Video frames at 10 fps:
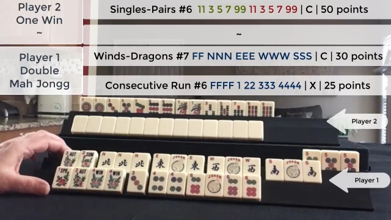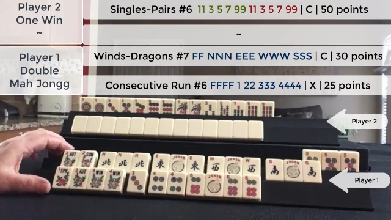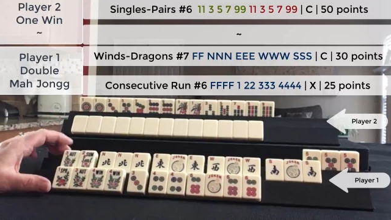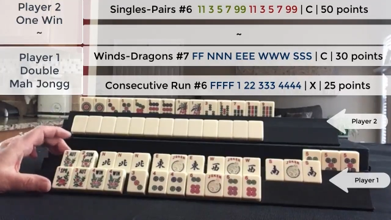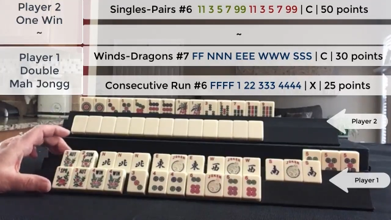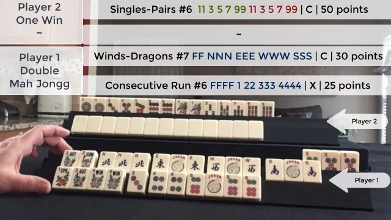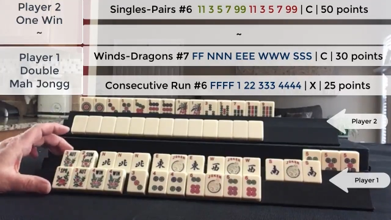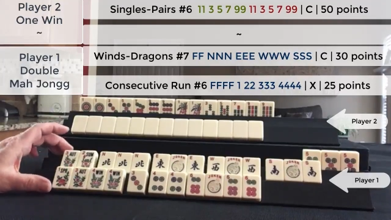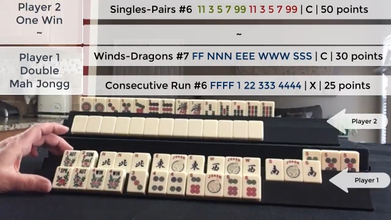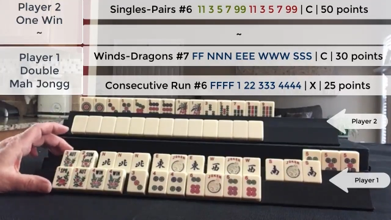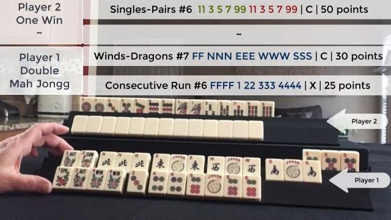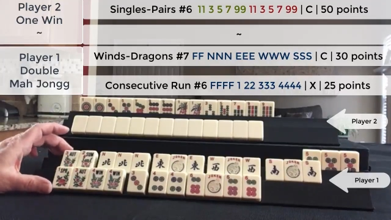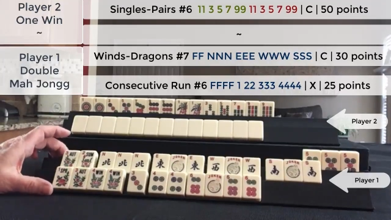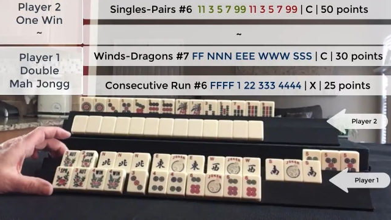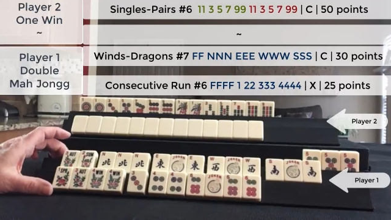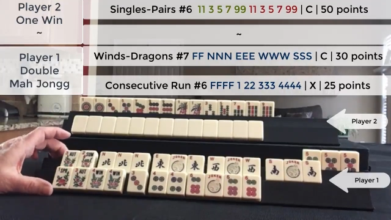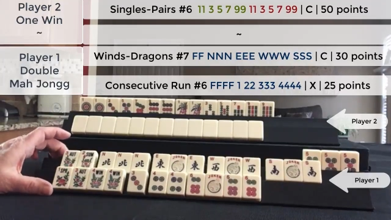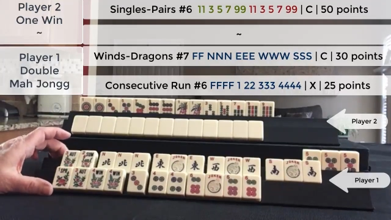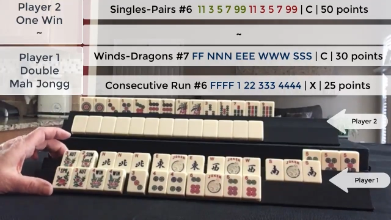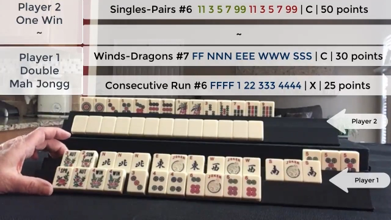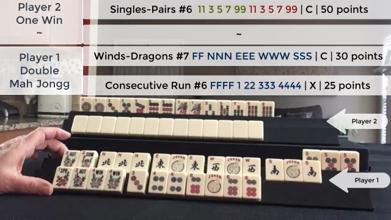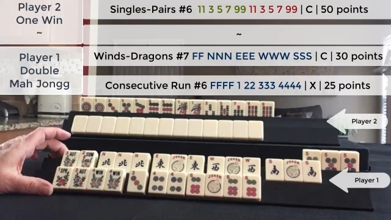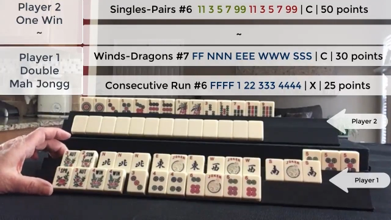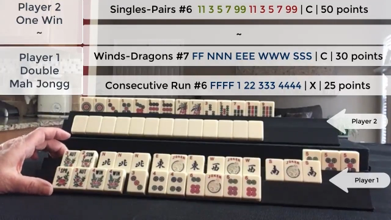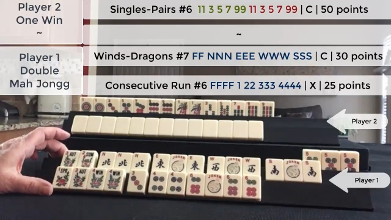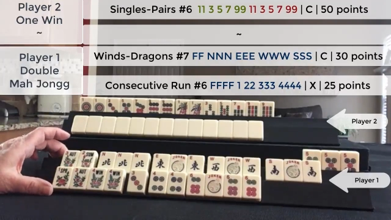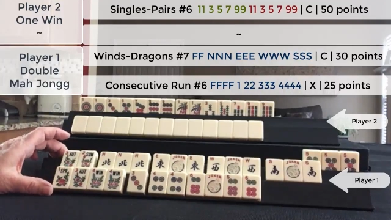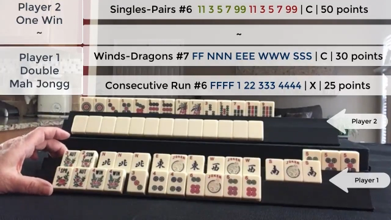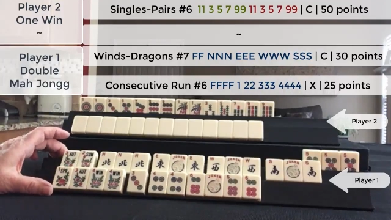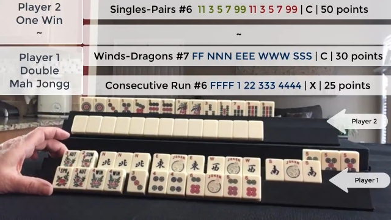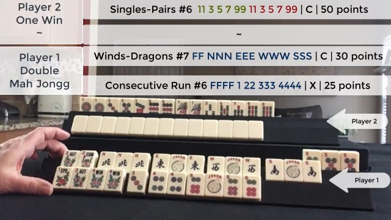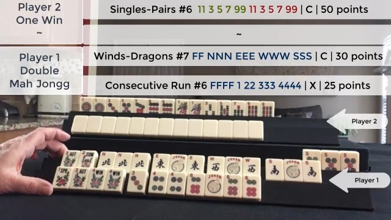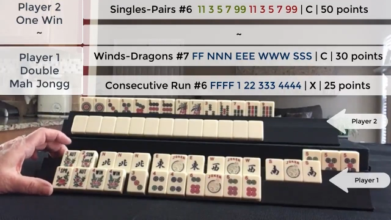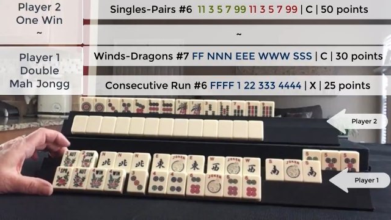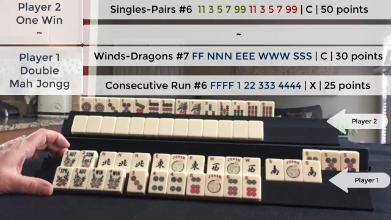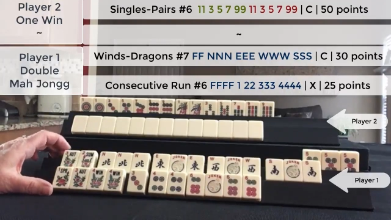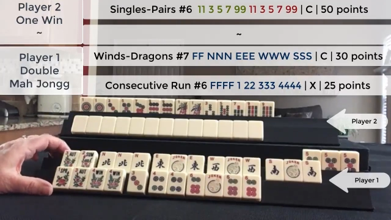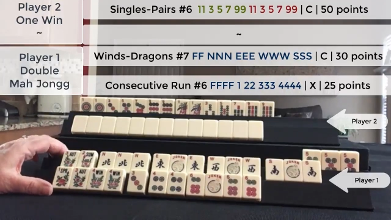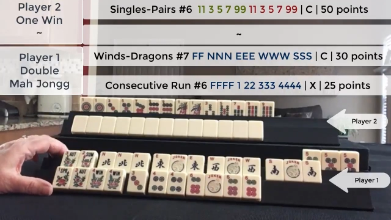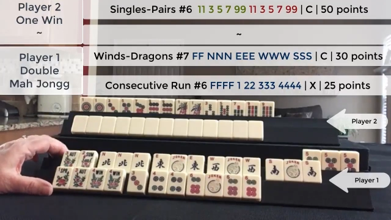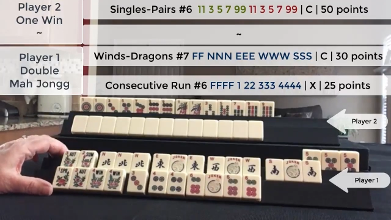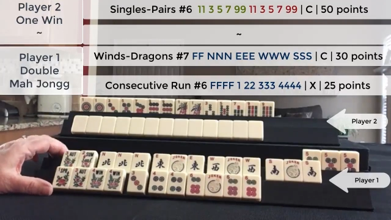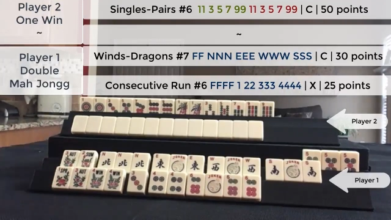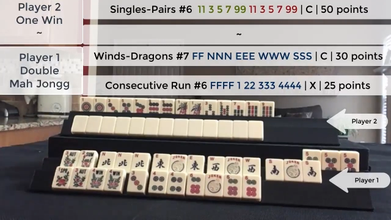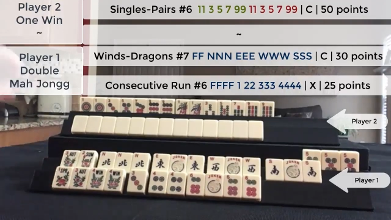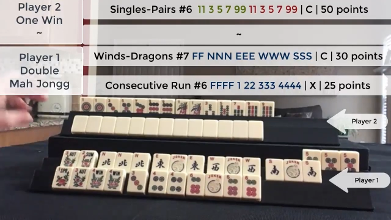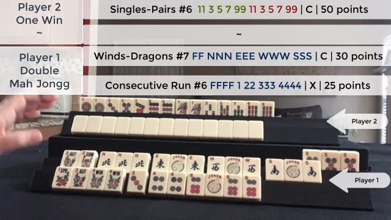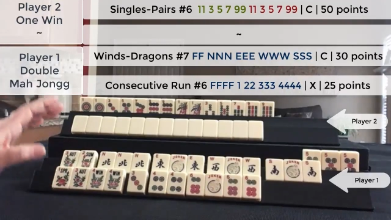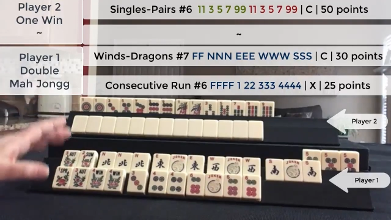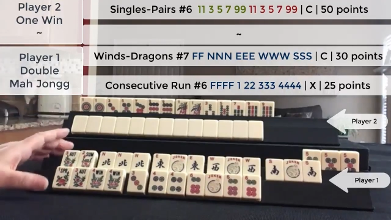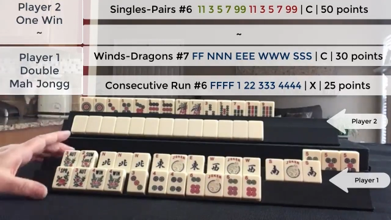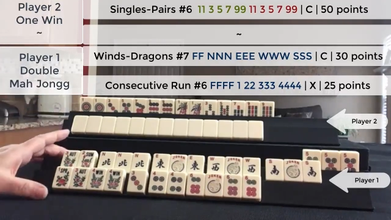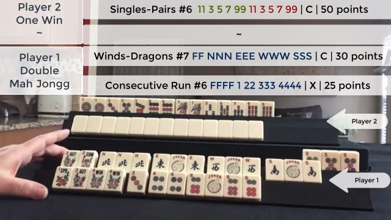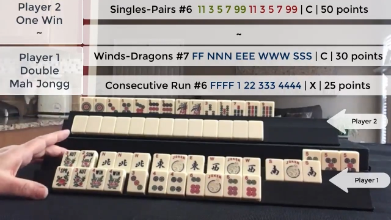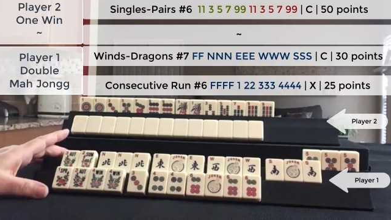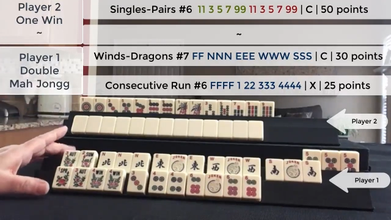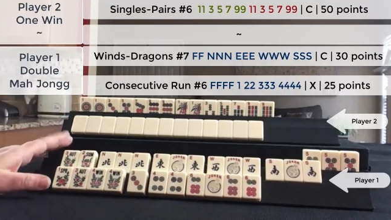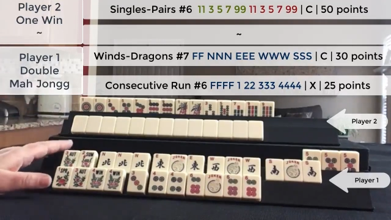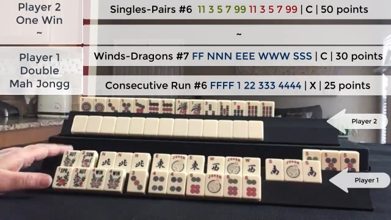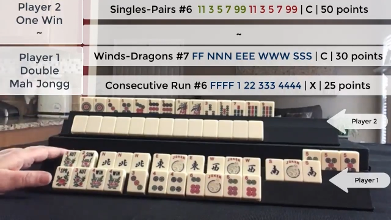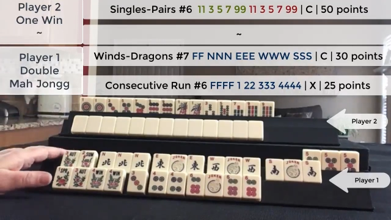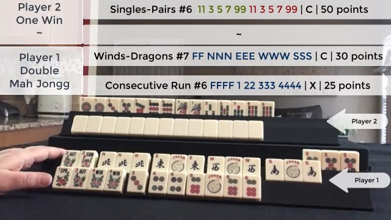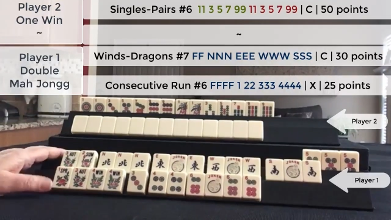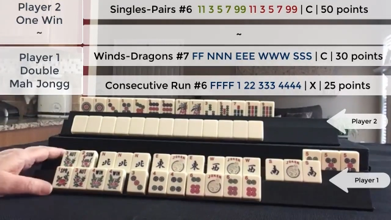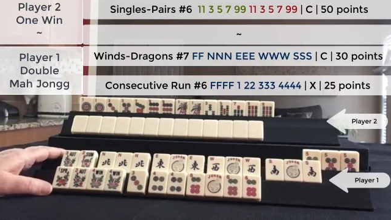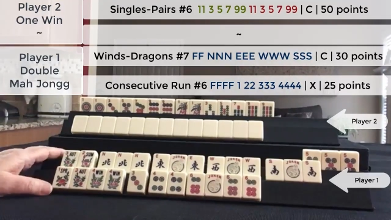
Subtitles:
Nobody's mouth can be seen.